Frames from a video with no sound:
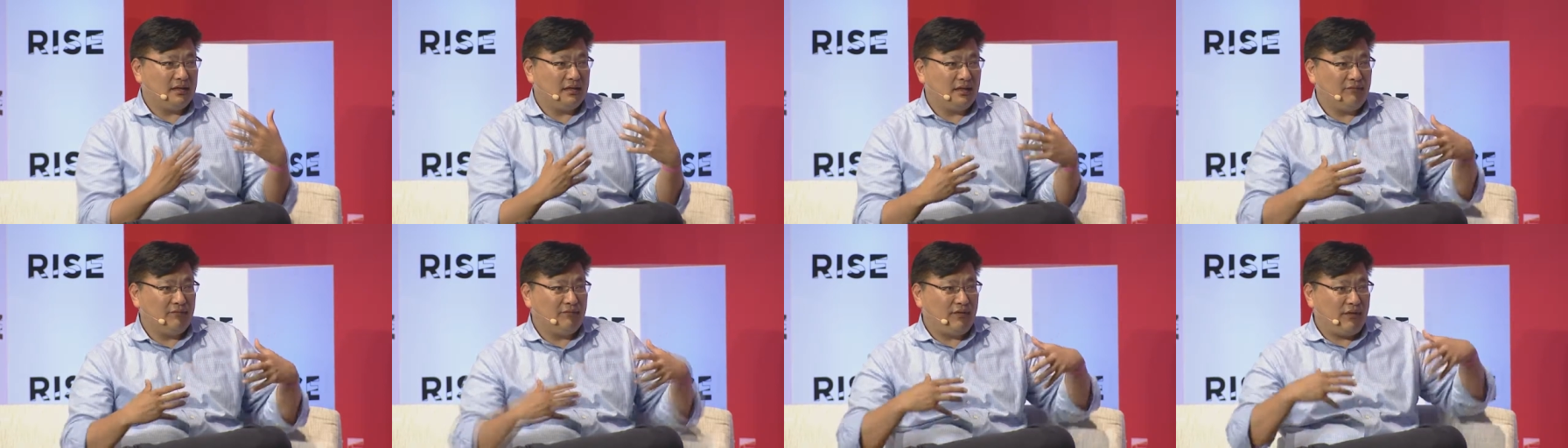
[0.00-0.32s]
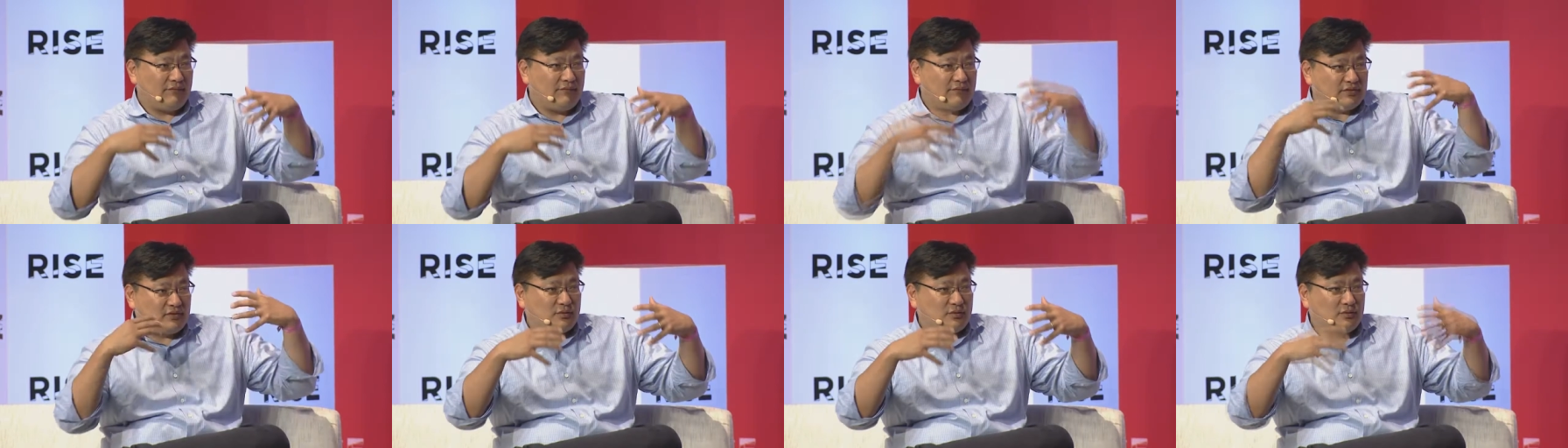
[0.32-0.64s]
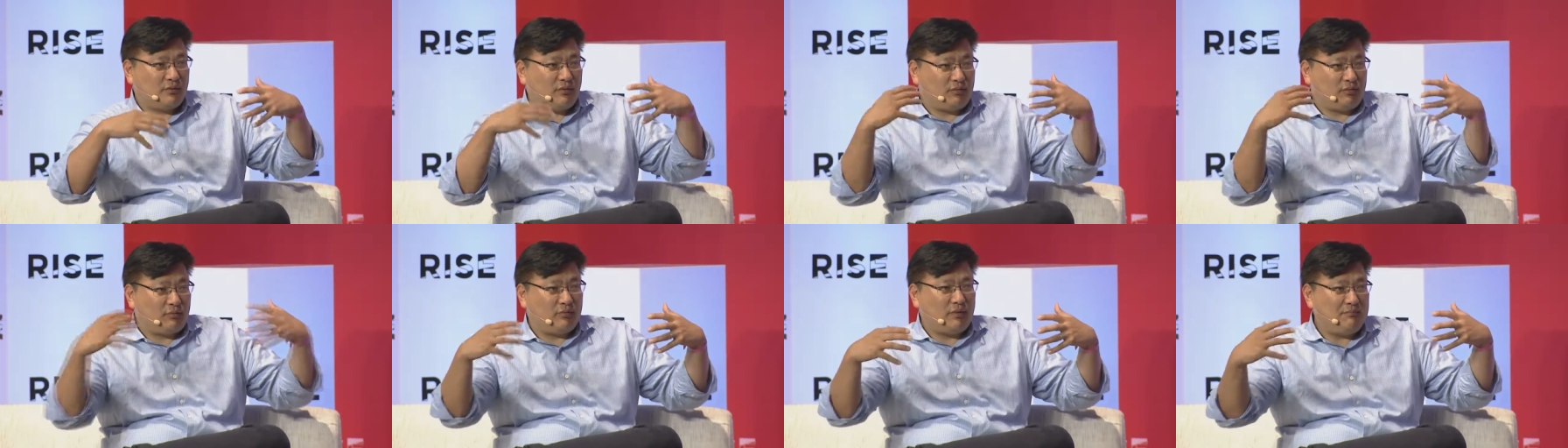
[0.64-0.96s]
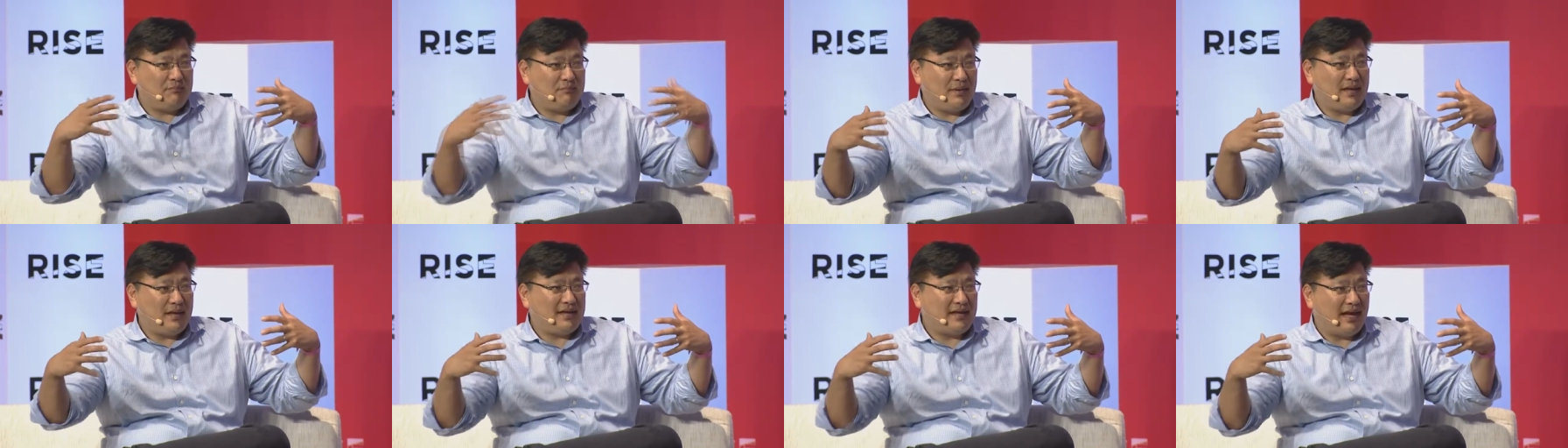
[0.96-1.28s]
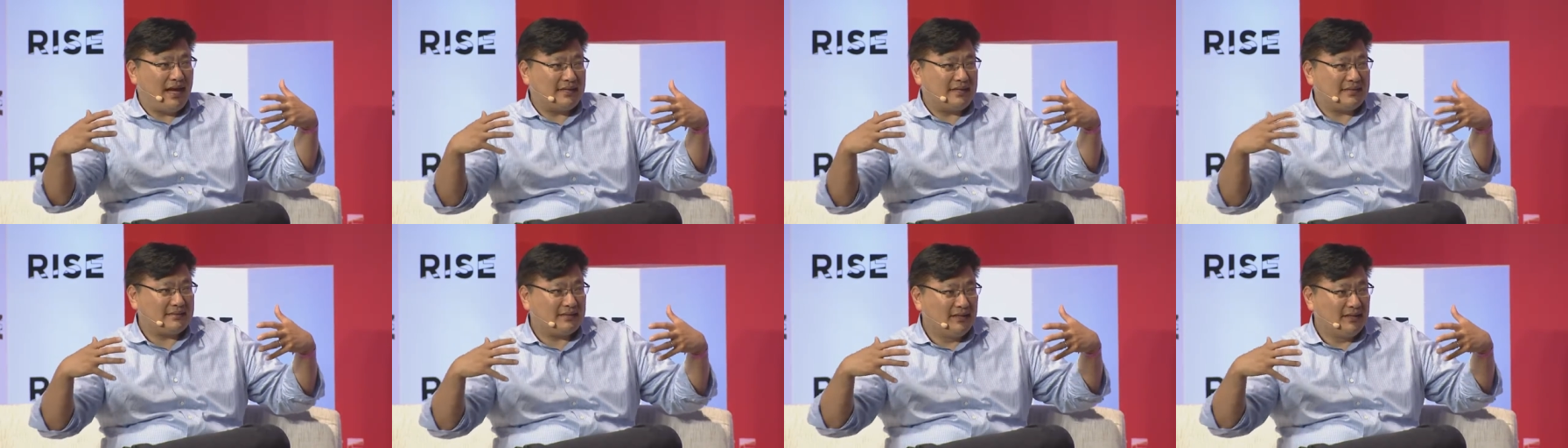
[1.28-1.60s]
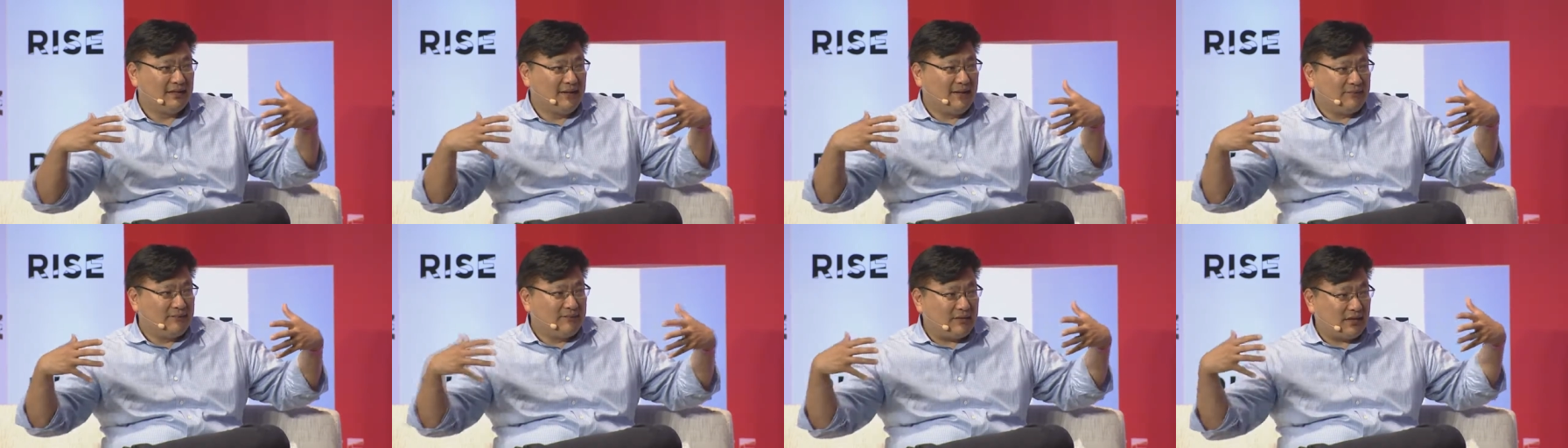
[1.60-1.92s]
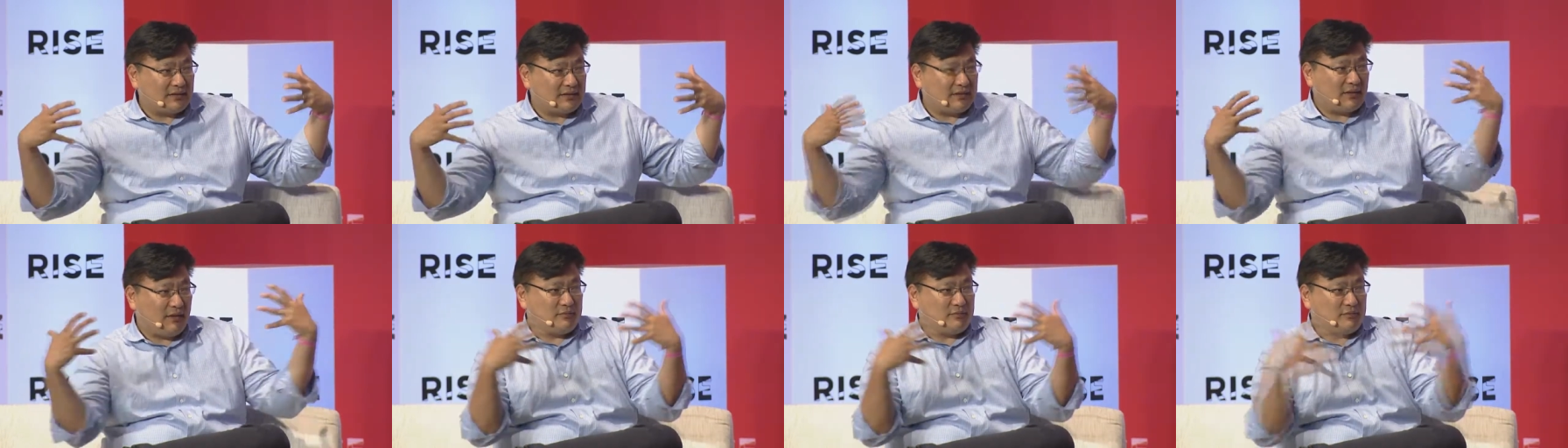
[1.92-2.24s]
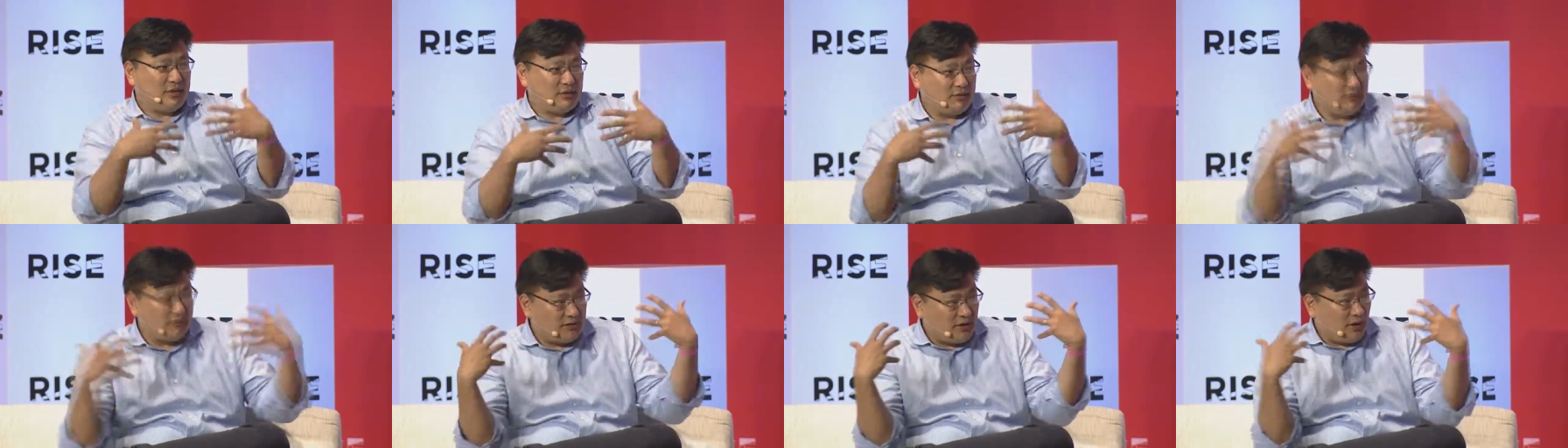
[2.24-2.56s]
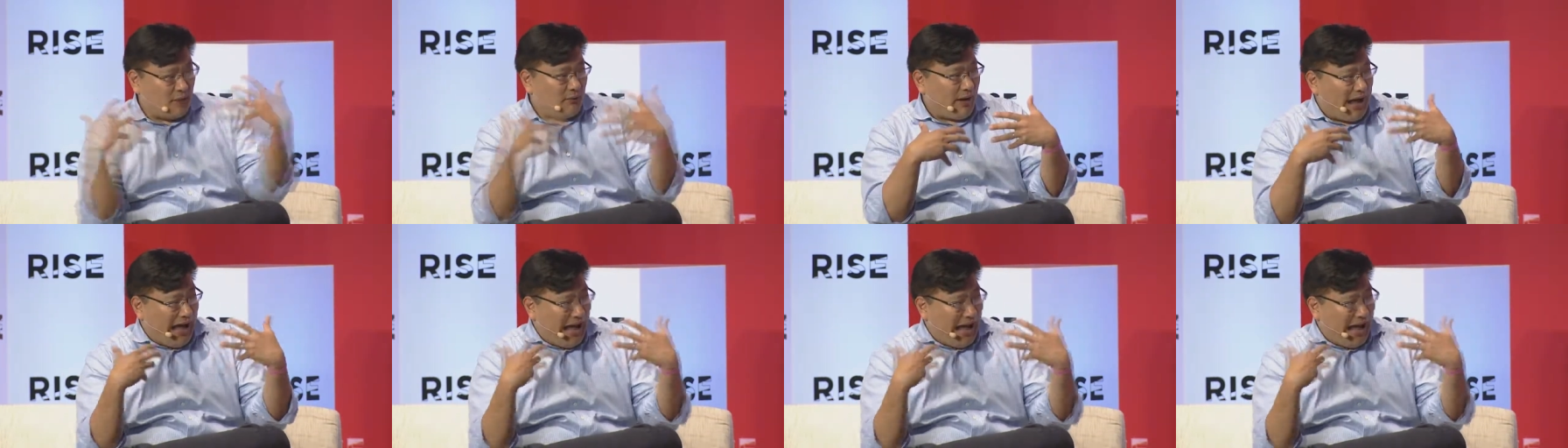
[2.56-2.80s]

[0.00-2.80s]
If you have two or three big guys that continue to go